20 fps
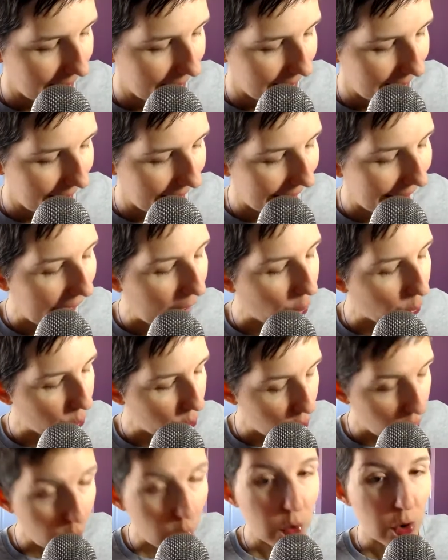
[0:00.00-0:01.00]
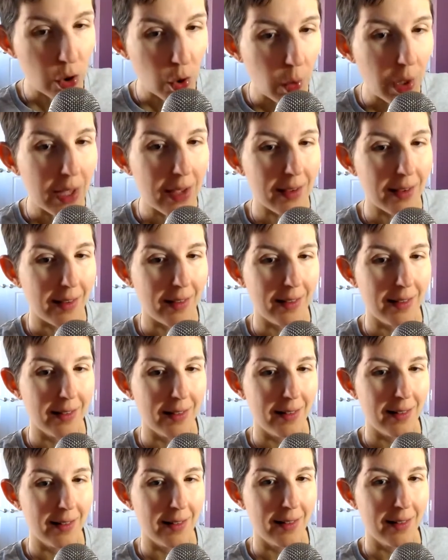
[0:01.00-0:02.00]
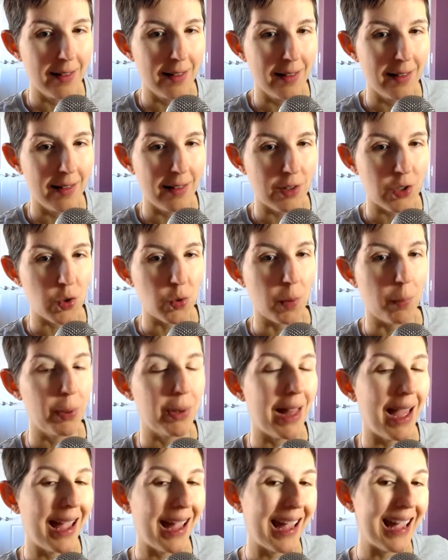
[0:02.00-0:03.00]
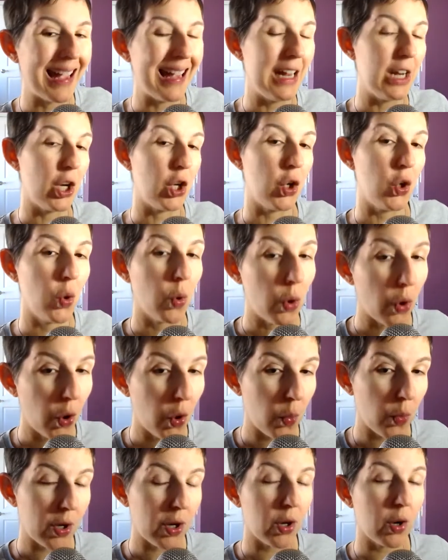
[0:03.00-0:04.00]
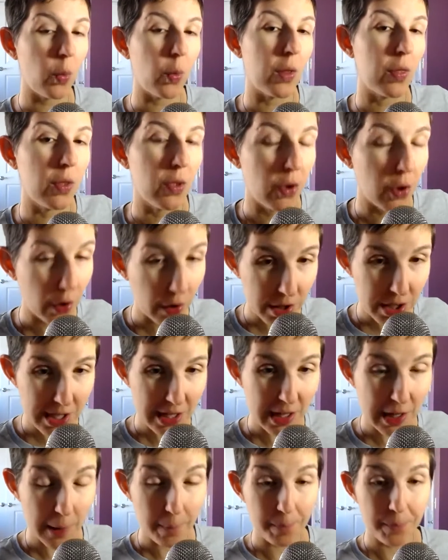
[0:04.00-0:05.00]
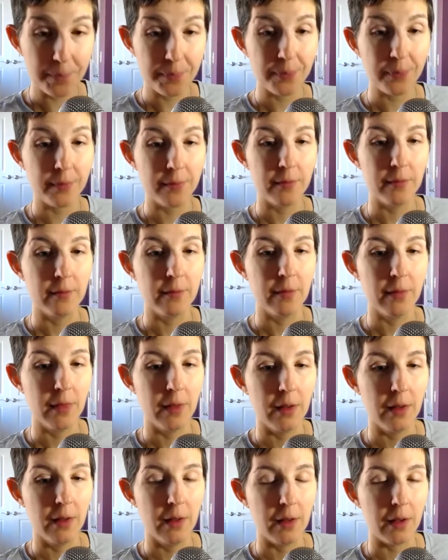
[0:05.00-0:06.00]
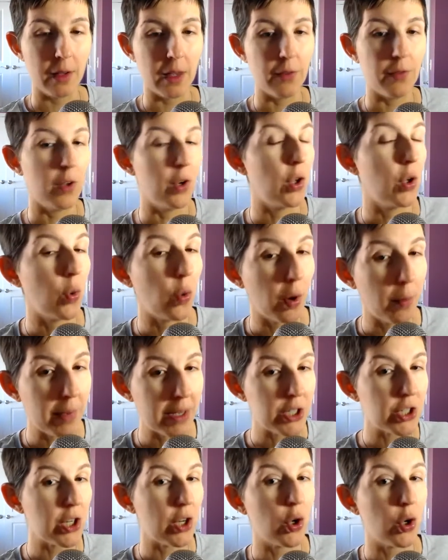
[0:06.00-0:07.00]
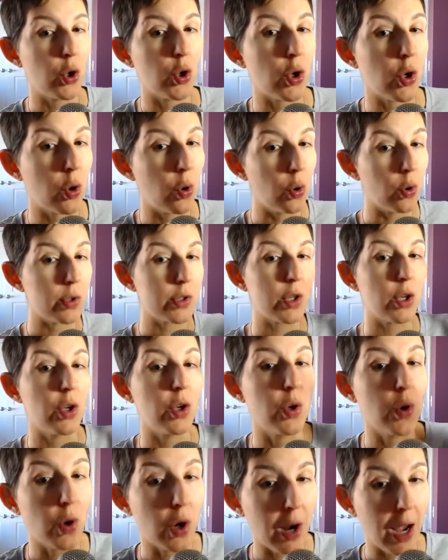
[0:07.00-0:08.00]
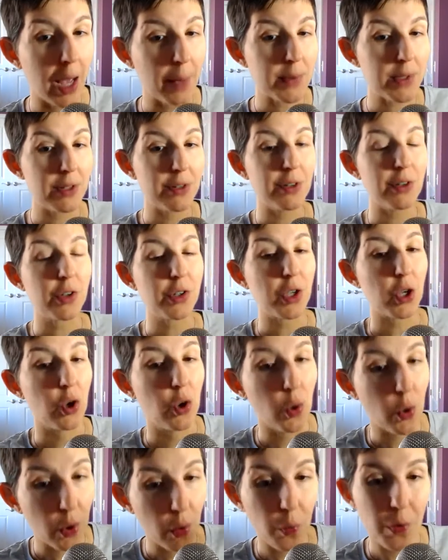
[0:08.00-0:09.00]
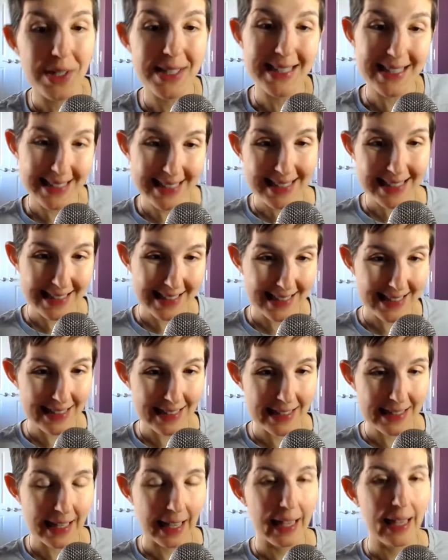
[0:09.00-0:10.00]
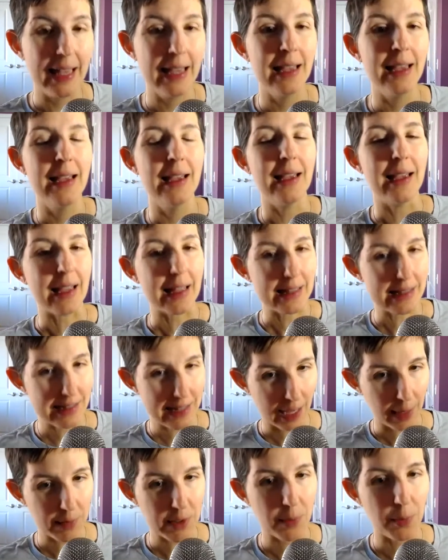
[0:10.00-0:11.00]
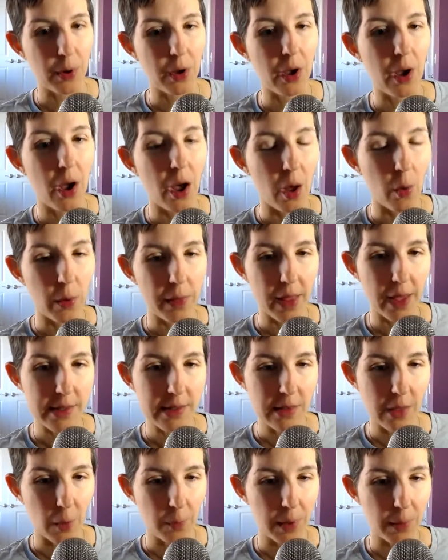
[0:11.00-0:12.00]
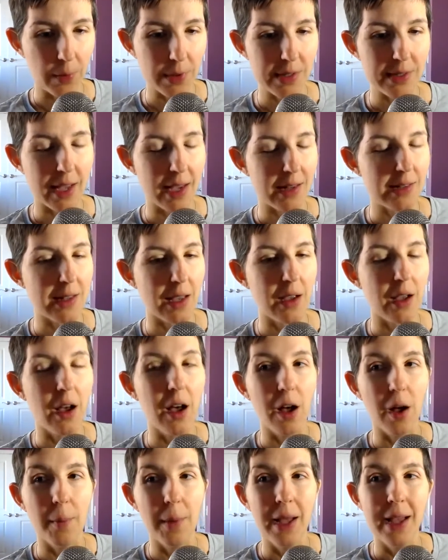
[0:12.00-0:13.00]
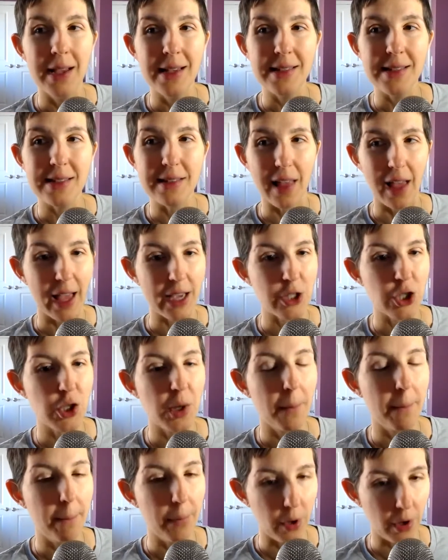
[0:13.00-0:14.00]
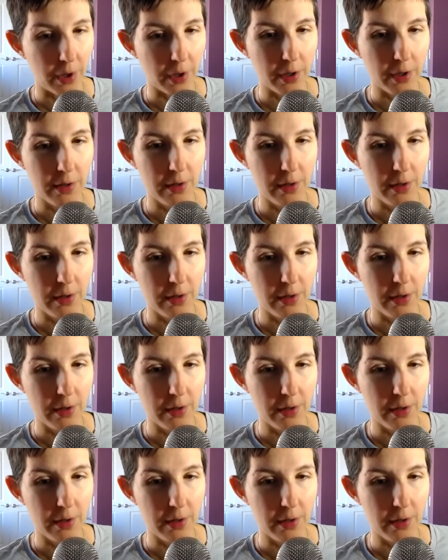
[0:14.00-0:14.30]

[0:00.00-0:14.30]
how you do it to apply it in your career with your team, given your mission, your goals, your obstacles, your resistances, it's time to book a call with us, thepeoplestack.com/book.